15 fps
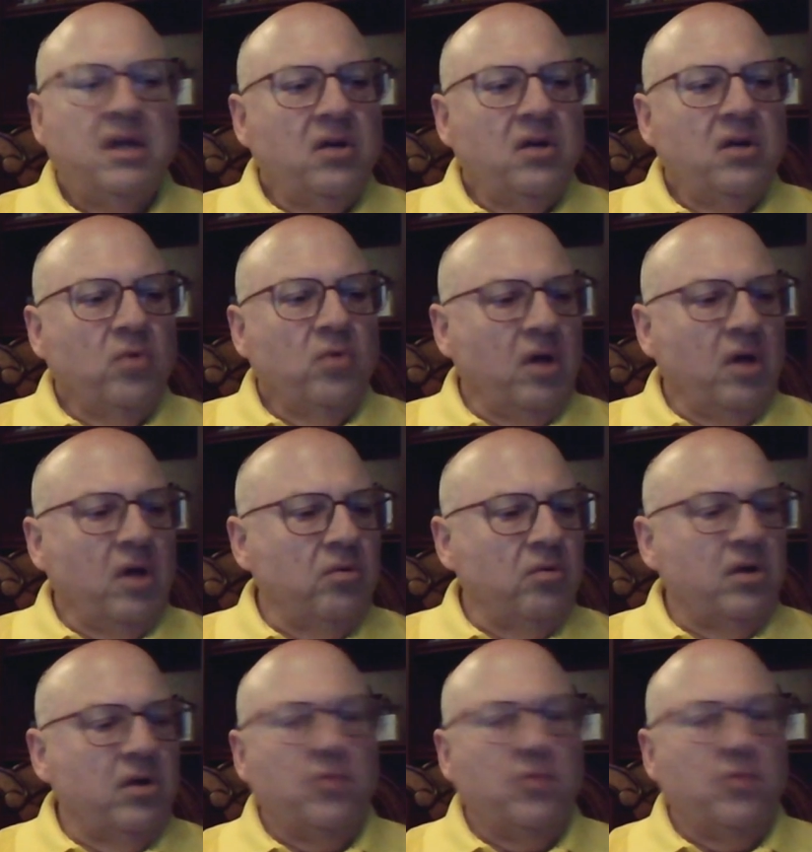Well,
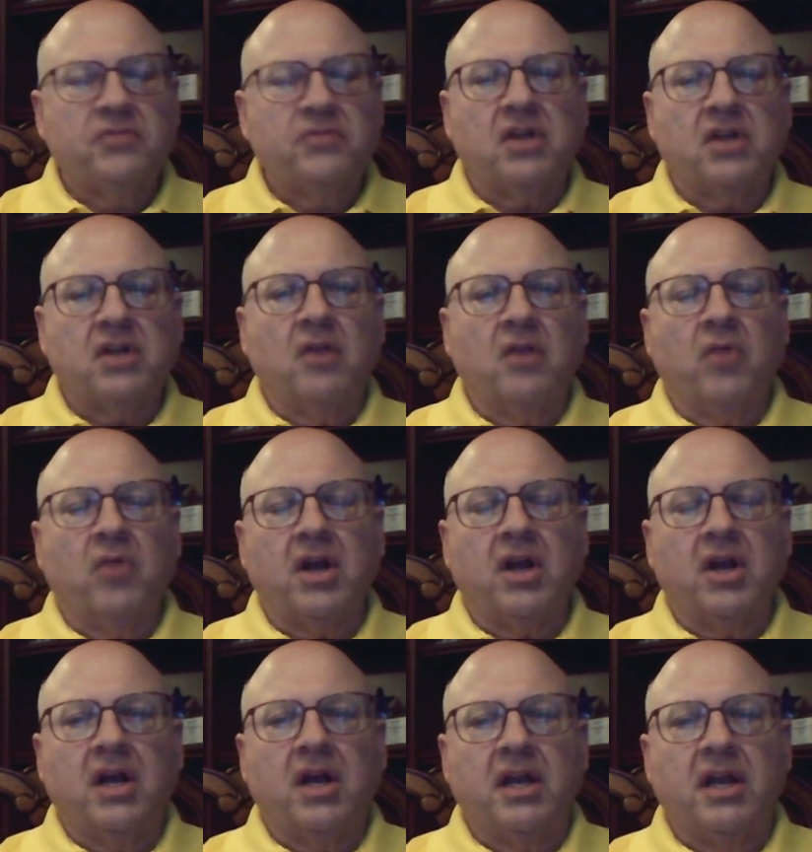we've started working
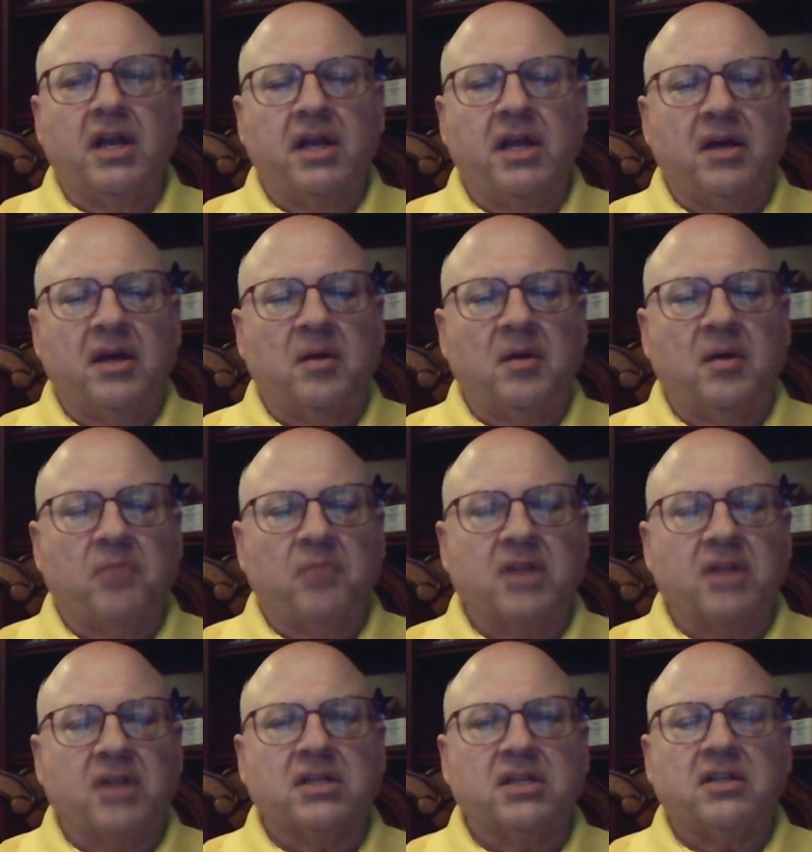on a
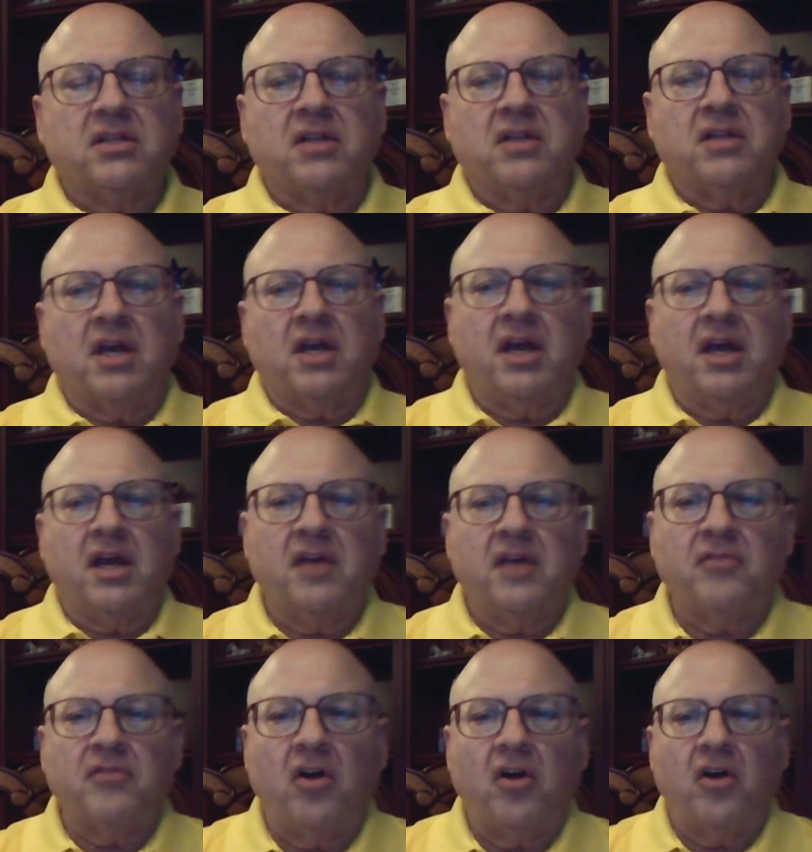project that I have
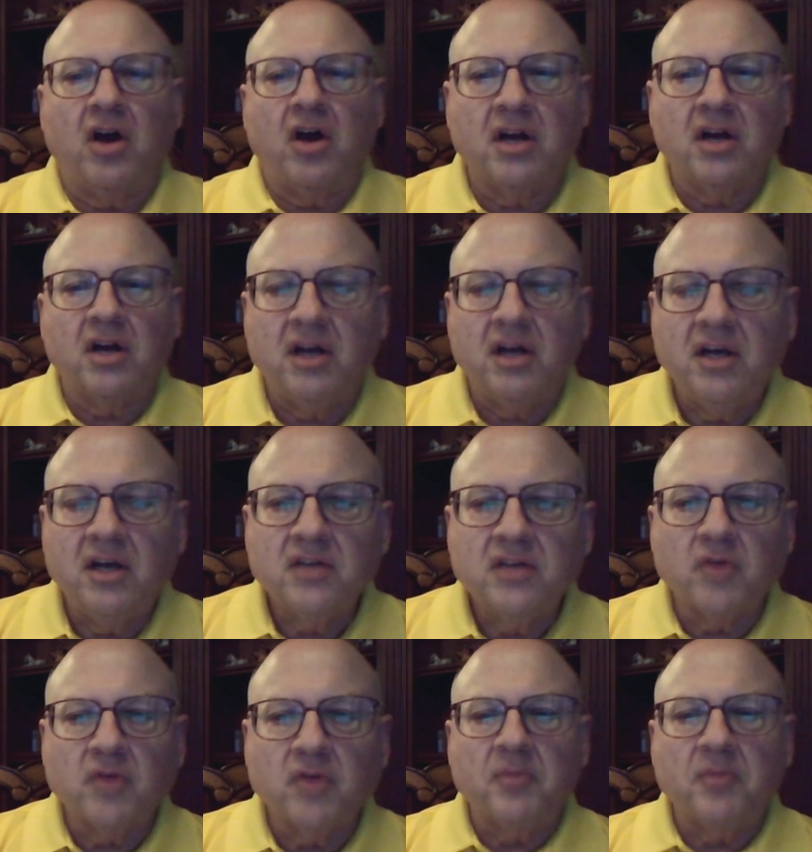long
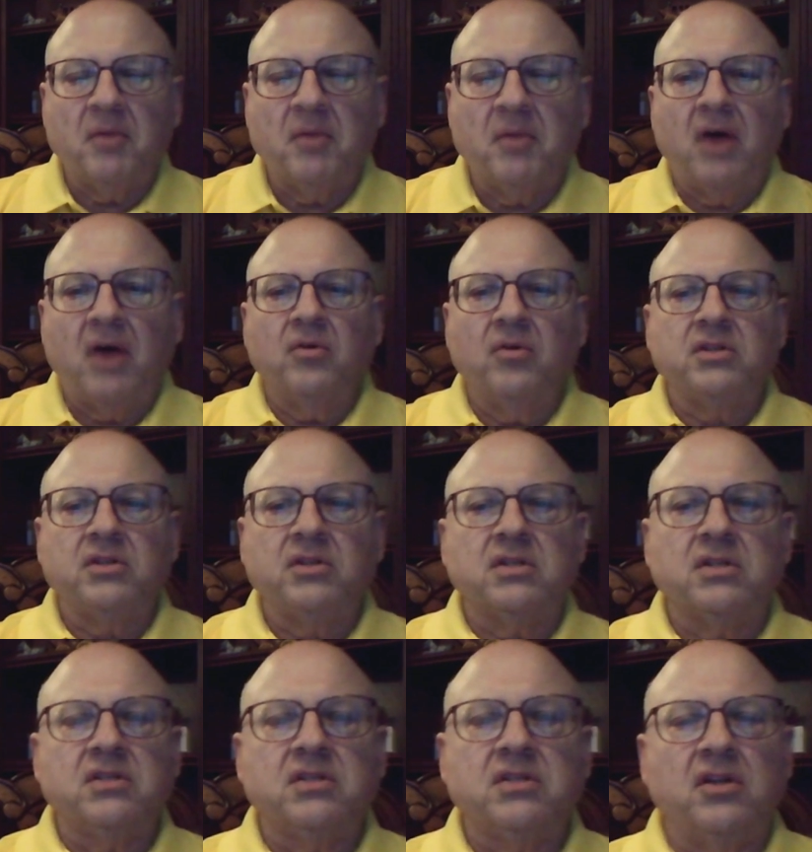dreamt about, which is
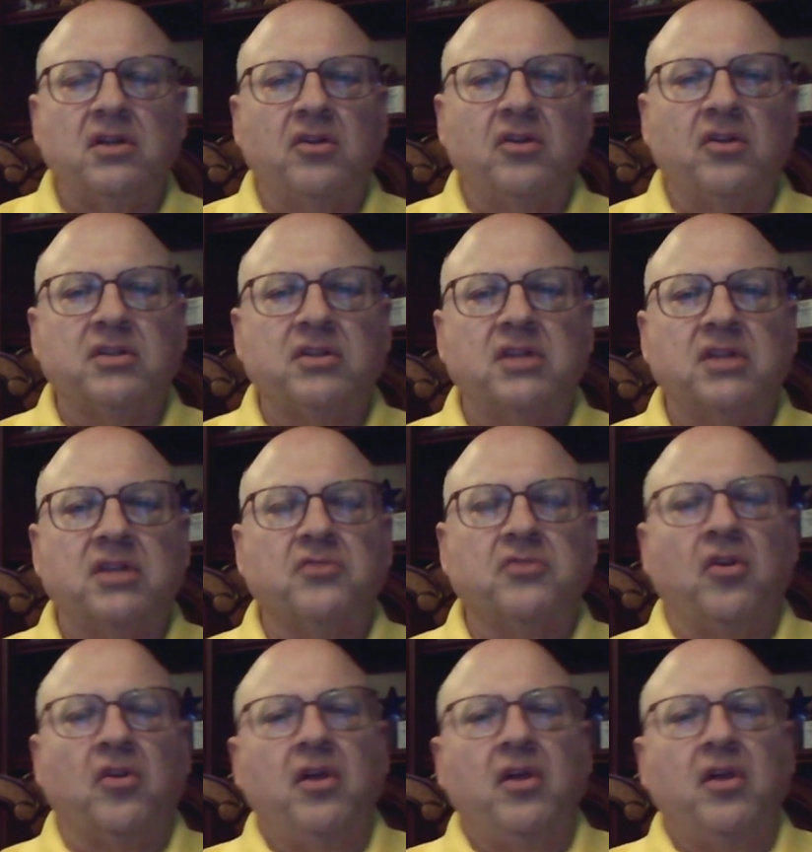the Illinois Central